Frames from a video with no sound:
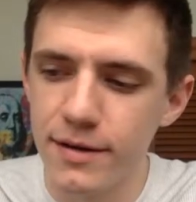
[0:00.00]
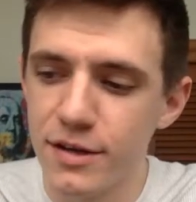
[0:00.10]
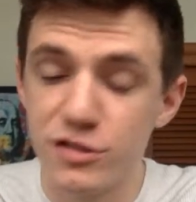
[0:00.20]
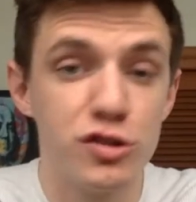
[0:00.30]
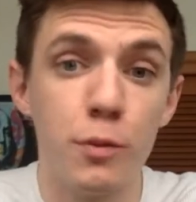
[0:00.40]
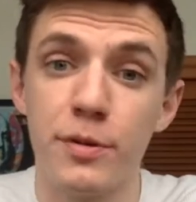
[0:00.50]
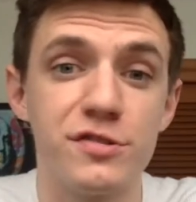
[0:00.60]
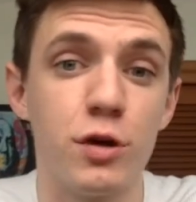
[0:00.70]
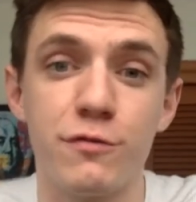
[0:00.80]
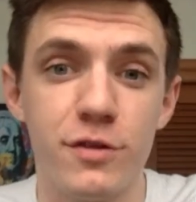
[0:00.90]
Super
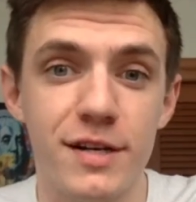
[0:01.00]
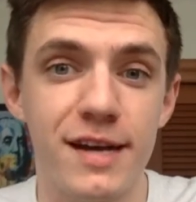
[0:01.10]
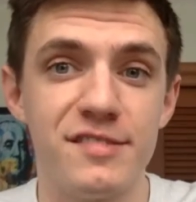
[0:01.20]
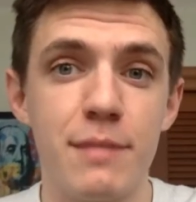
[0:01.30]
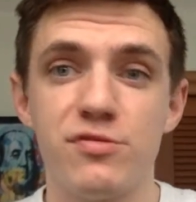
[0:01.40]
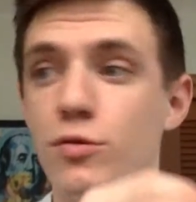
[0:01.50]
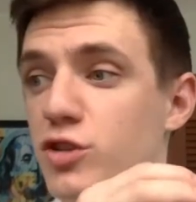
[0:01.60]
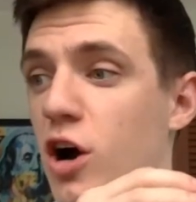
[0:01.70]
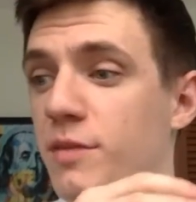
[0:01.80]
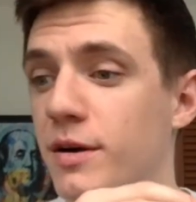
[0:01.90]
stoked for today's episode,
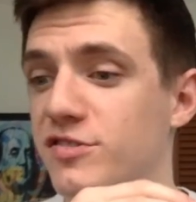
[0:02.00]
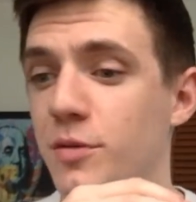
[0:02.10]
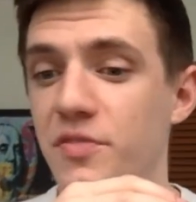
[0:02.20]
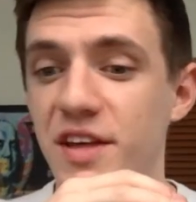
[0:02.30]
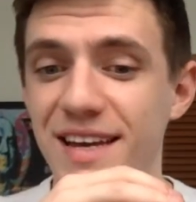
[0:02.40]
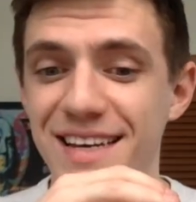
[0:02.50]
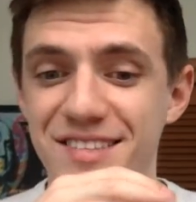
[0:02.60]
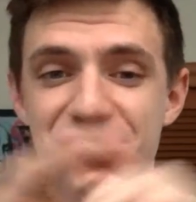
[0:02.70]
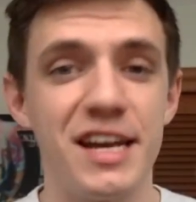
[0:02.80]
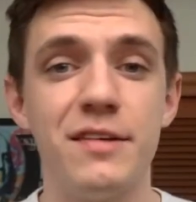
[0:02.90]
talking about something
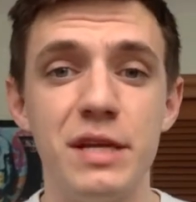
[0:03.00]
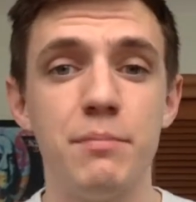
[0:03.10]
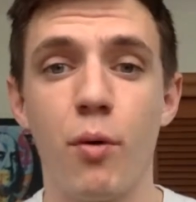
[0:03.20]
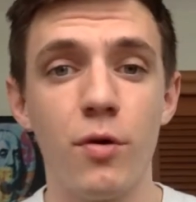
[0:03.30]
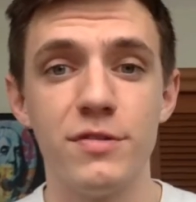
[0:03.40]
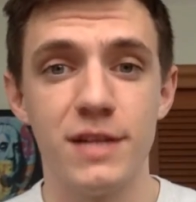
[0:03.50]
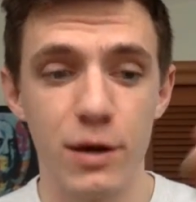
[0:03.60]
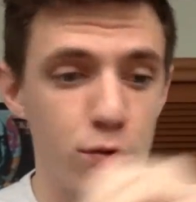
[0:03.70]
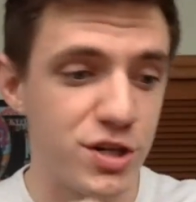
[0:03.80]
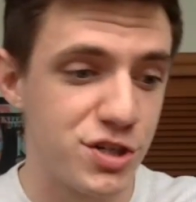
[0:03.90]
insanely important that I
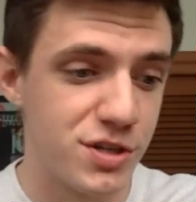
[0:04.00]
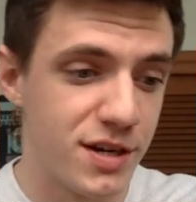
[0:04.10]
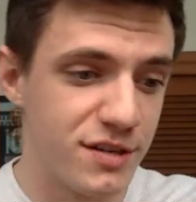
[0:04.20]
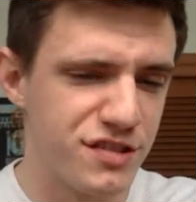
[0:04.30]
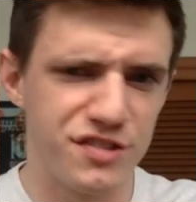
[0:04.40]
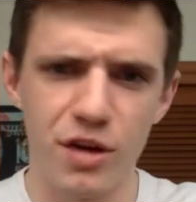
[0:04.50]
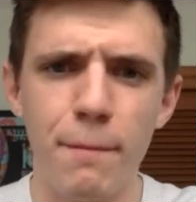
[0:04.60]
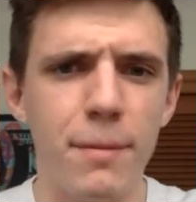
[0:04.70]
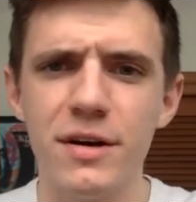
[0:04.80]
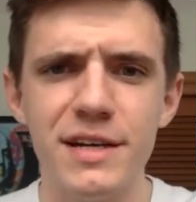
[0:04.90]
wish
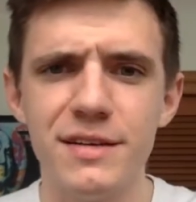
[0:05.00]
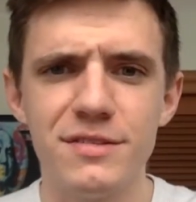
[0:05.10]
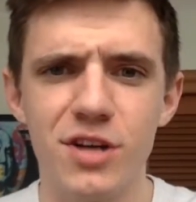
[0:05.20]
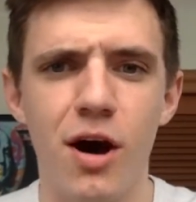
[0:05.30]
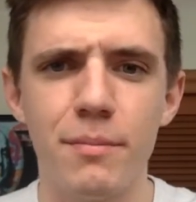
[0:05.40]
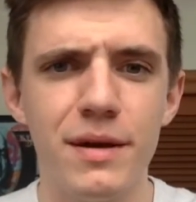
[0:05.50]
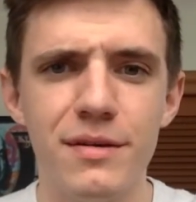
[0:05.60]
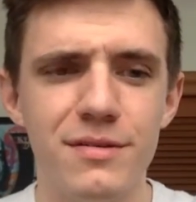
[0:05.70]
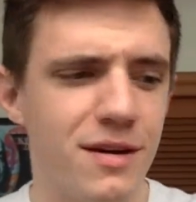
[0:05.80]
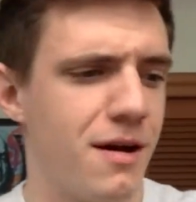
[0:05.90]
somebody taught me
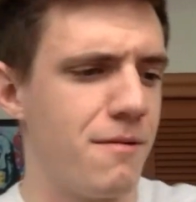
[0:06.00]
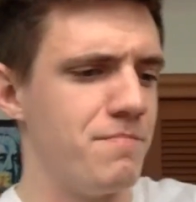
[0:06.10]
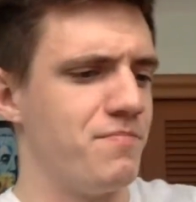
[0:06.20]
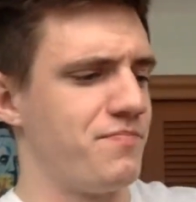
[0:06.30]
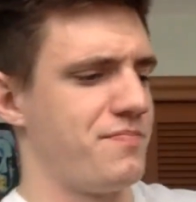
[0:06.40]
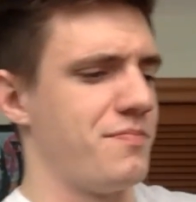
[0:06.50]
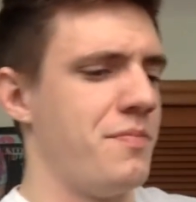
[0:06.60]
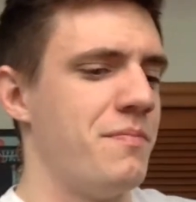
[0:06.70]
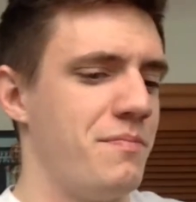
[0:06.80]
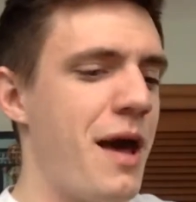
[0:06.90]

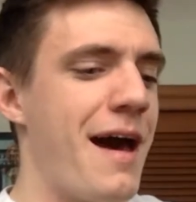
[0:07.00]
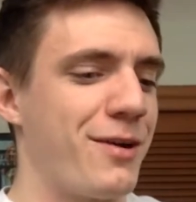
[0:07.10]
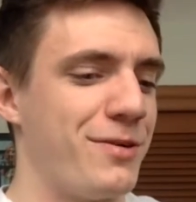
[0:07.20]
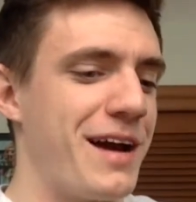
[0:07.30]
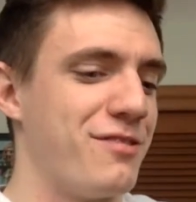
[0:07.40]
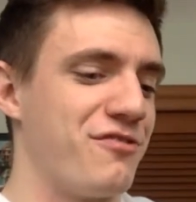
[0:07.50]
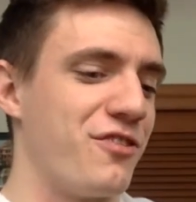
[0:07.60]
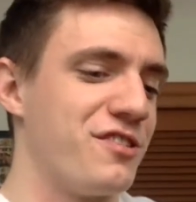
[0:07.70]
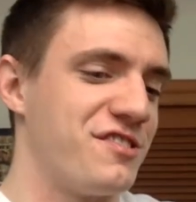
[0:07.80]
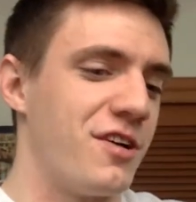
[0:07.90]
back when I was
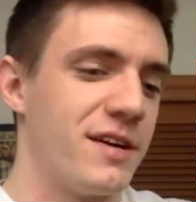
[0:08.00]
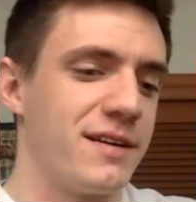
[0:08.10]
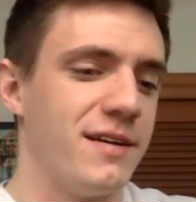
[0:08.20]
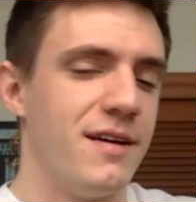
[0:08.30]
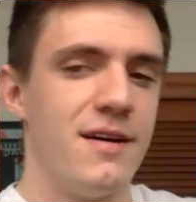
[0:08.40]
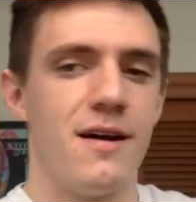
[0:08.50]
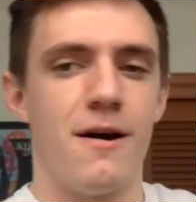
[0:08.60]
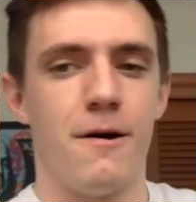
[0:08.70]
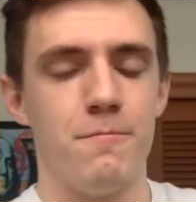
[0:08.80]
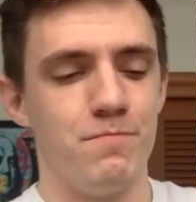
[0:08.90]
first starting
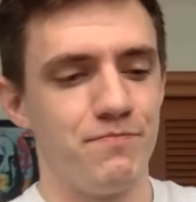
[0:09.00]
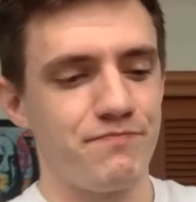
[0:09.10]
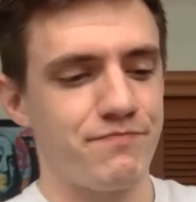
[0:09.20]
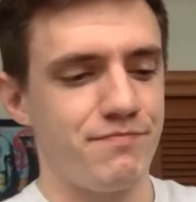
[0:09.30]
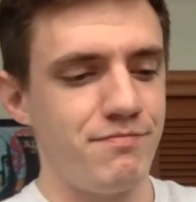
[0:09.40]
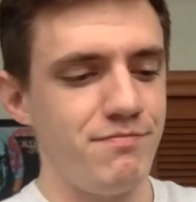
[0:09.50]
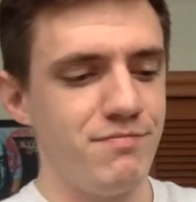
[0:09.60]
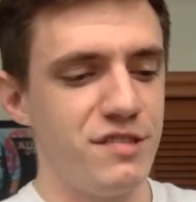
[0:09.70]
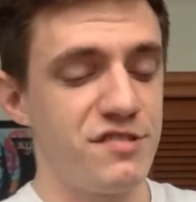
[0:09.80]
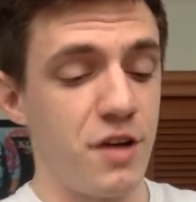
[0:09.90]

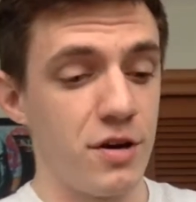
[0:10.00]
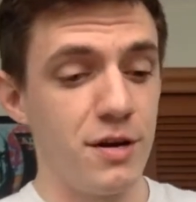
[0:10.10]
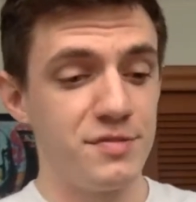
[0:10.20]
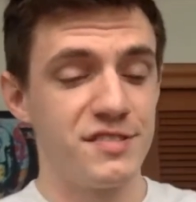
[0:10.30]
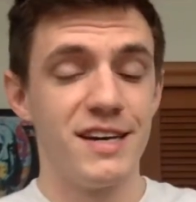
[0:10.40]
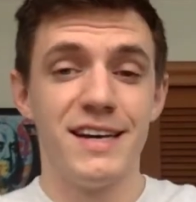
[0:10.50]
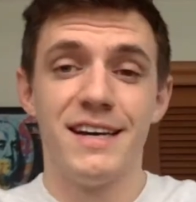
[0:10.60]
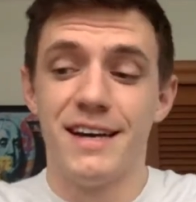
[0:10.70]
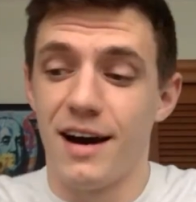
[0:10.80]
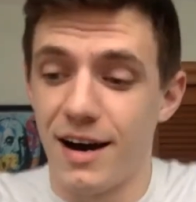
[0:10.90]
startups.
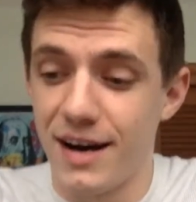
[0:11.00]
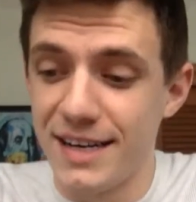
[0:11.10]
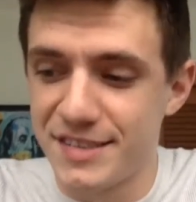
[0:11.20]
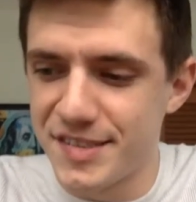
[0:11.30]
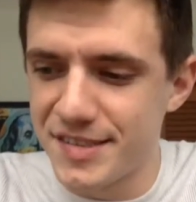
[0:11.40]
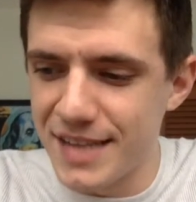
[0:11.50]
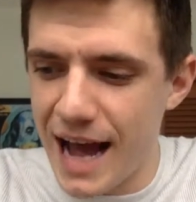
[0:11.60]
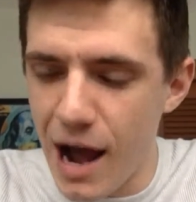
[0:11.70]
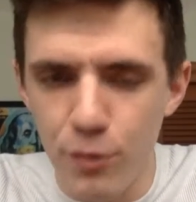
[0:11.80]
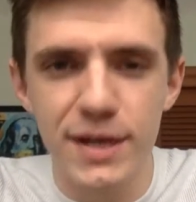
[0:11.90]
It's
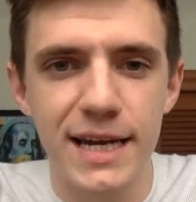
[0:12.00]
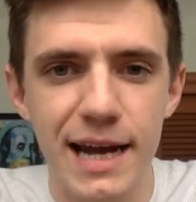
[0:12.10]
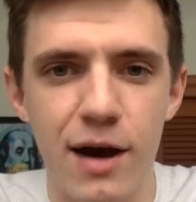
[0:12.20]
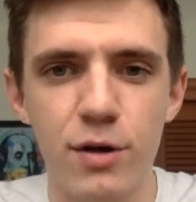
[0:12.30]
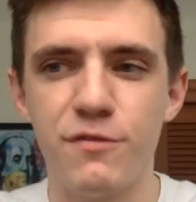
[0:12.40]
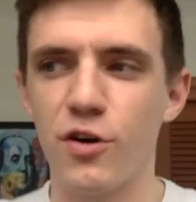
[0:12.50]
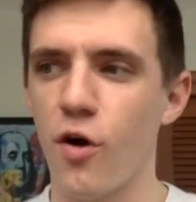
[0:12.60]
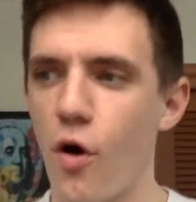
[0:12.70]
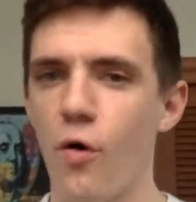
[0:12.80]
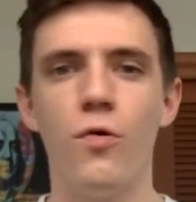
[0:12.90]
how to get out of
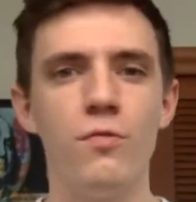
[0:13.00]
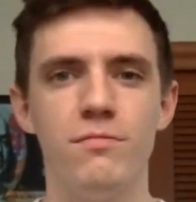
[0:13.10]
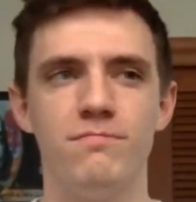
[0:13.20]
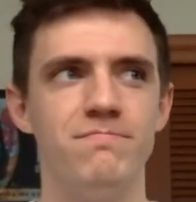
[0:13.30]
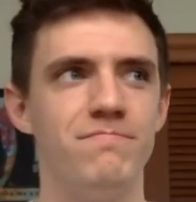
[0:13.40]
your own